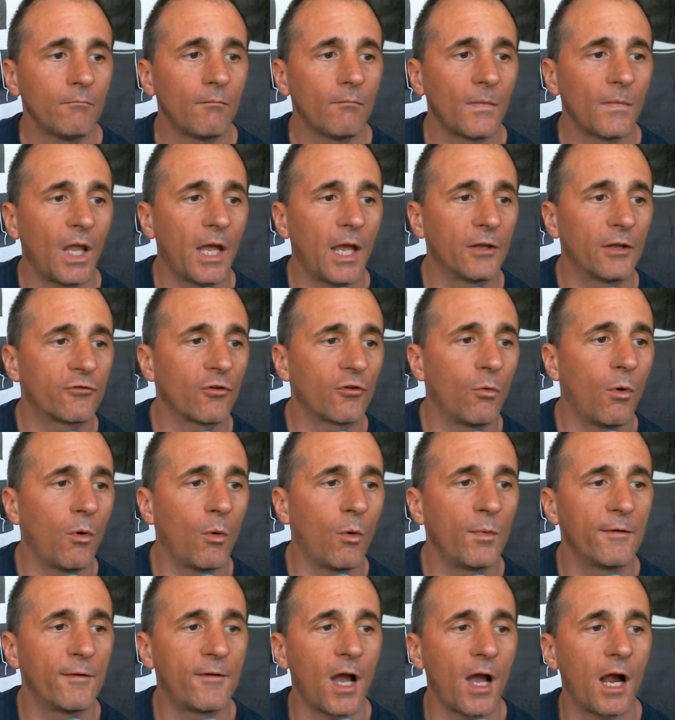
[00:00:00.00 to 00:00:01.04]
And so what
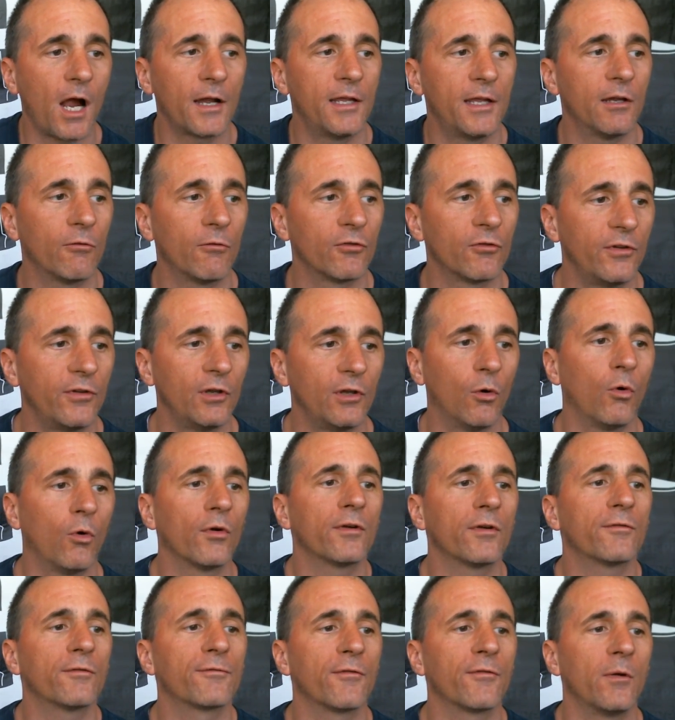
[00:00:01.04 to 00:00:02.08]
we've got here is the
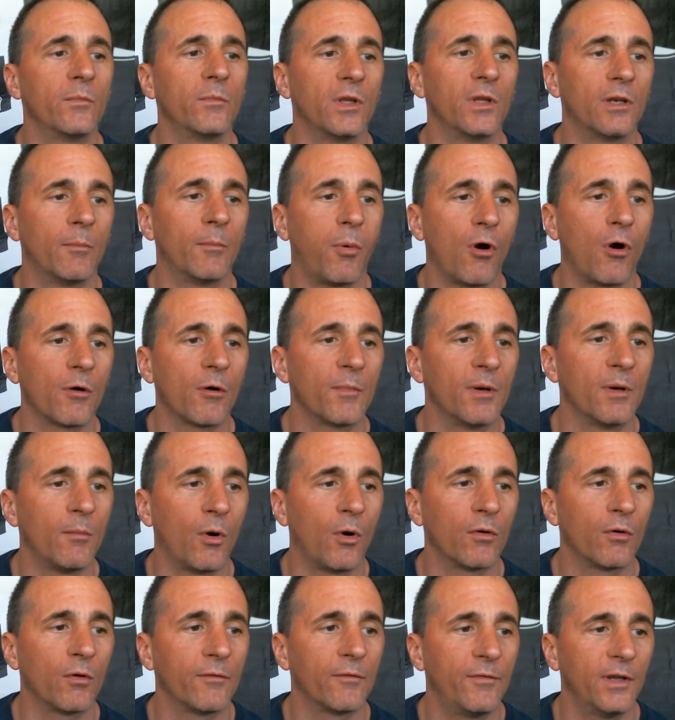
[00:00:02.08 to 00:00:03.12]
order from the Department of
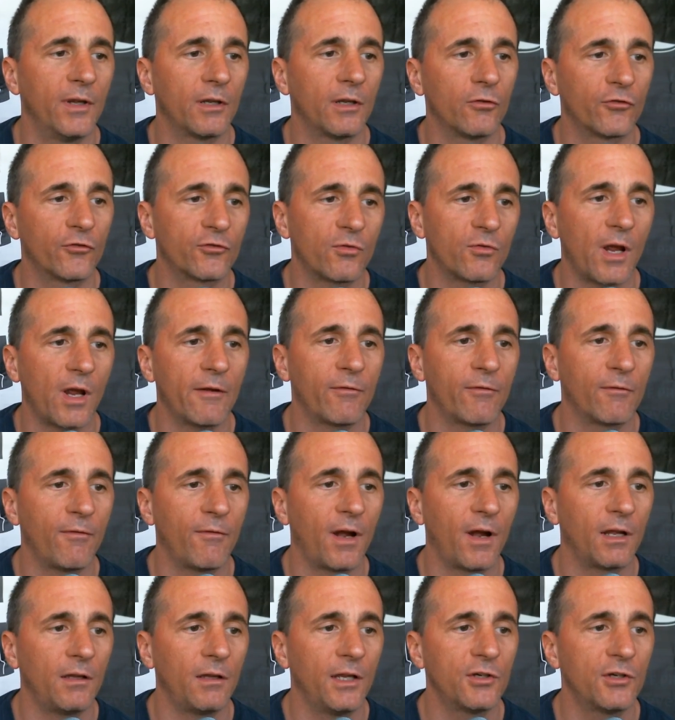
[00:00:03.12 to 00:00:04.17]
Motor Vehicles Traffic
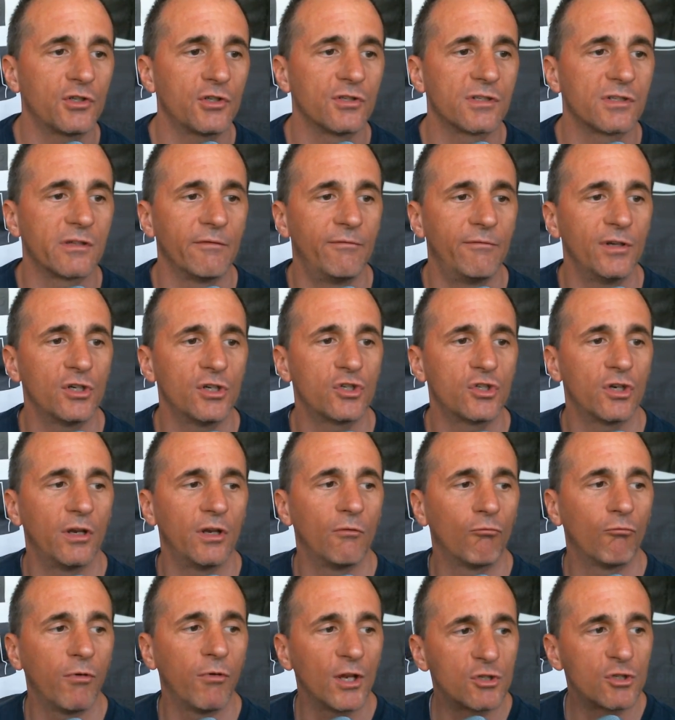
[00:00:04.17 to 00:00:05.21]
Violations Division
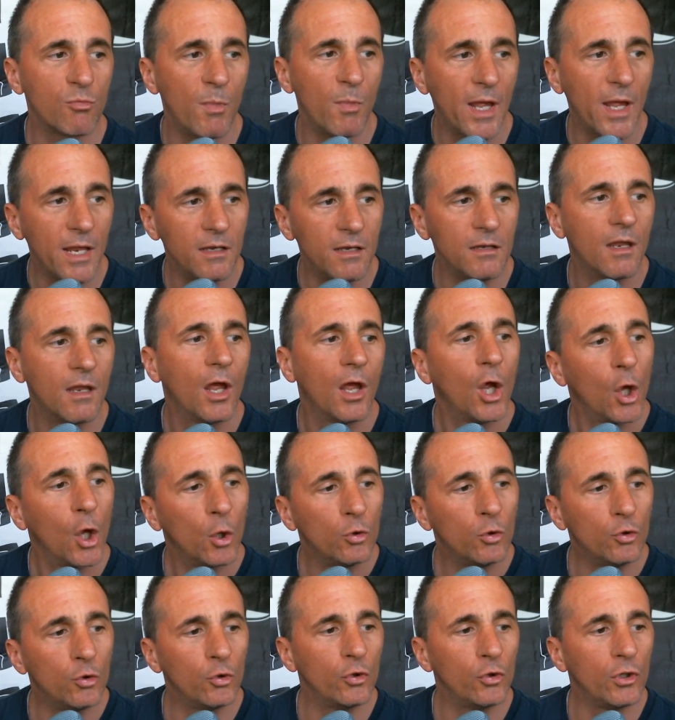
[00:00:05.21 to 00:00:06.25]
in Richmond,
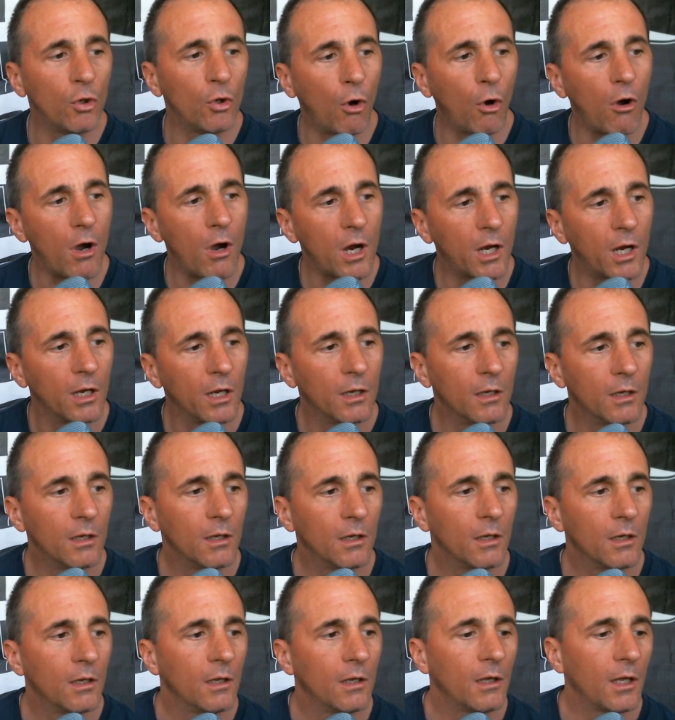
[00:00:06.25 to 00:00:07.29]
New York.
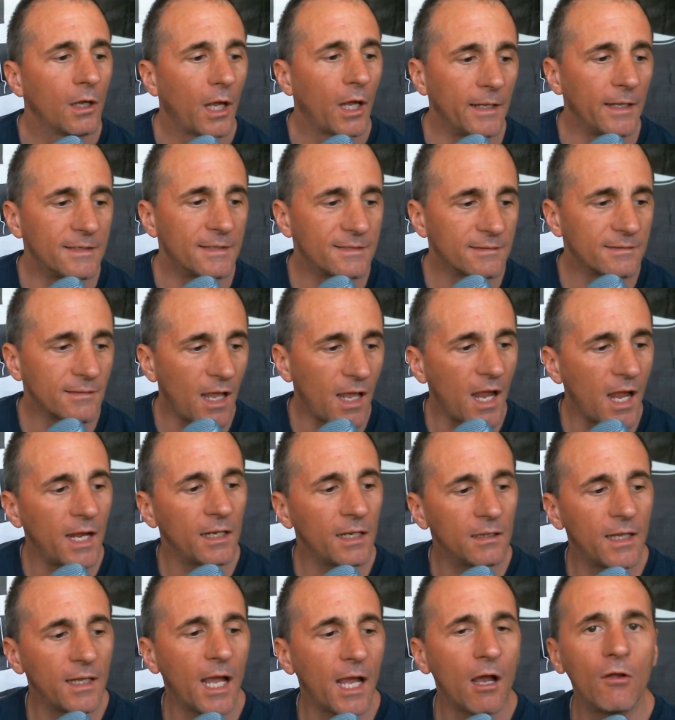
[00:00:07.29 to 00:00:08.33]
And it's
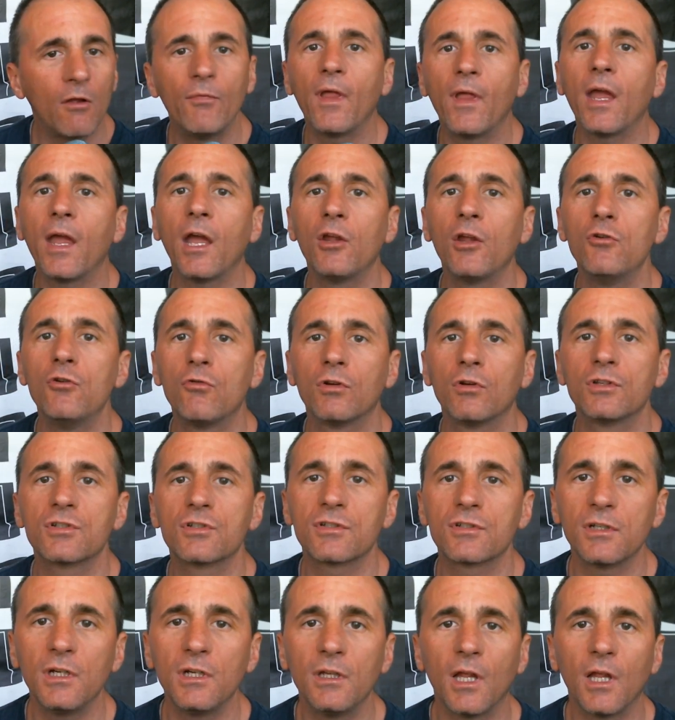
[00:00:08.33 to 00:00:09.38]
signed down there. You can
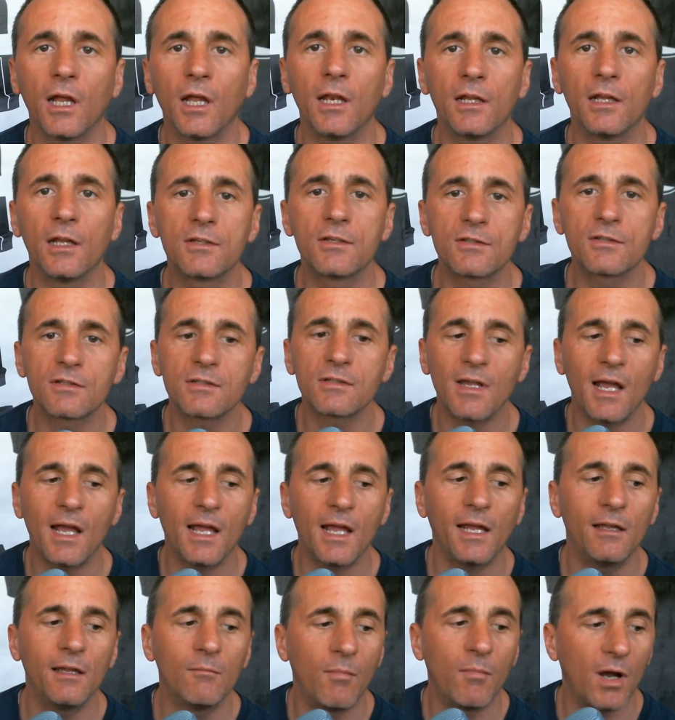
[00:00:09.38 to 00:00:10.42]
see that it's
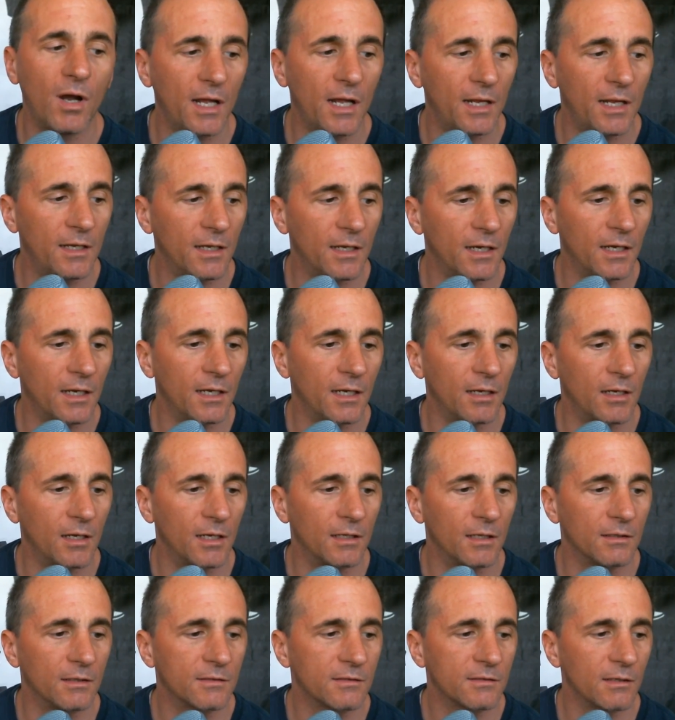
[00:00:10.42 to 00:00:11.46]
signed
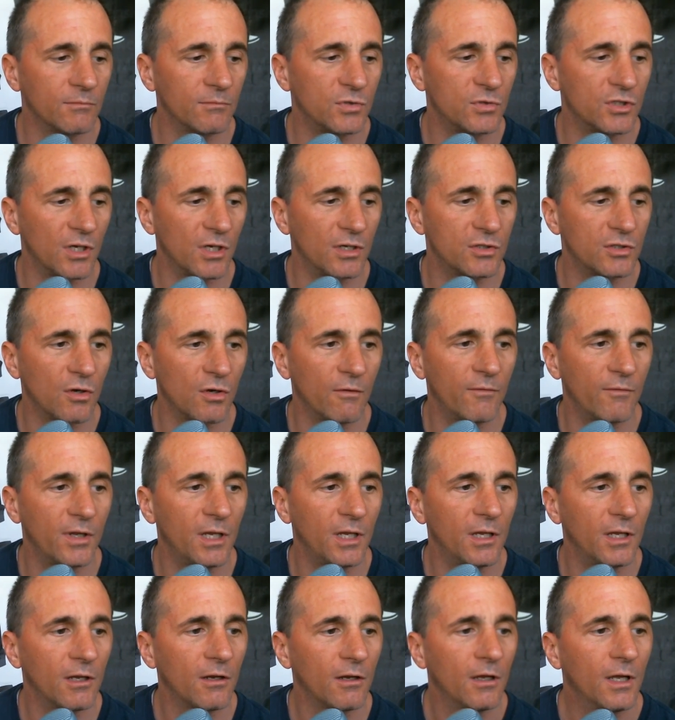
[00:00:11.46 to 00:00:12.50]
by some judge over
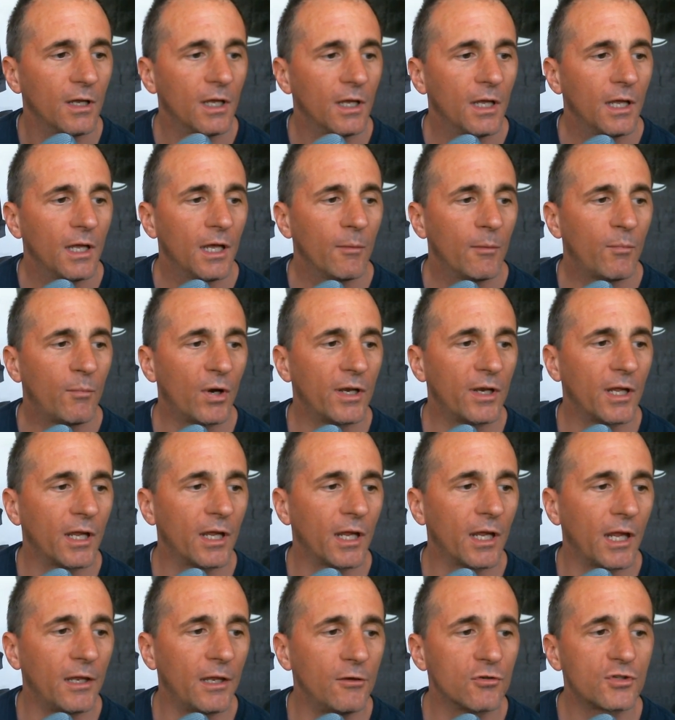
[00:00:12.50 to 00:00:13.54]
here. But
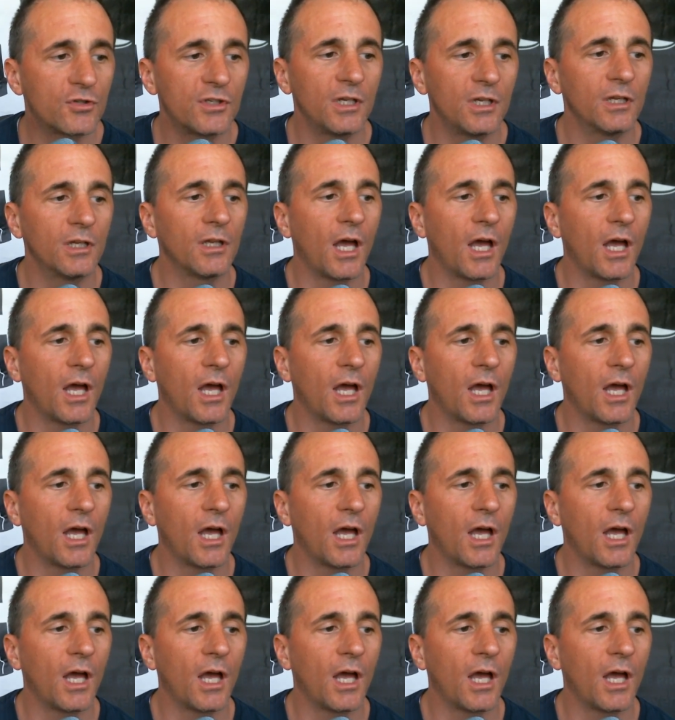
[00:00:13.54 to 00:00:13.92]
and you see in the